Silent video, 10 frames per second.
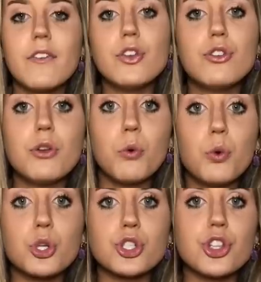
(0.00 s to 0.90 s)
if you do
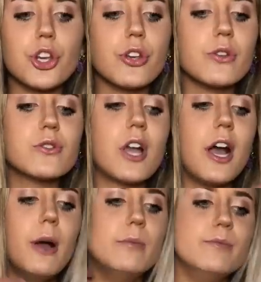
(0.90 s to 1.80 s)
order shoes,
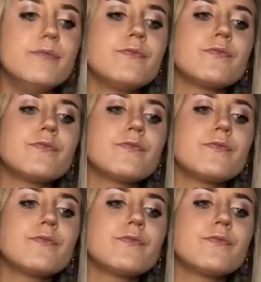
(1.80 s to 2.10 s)
um,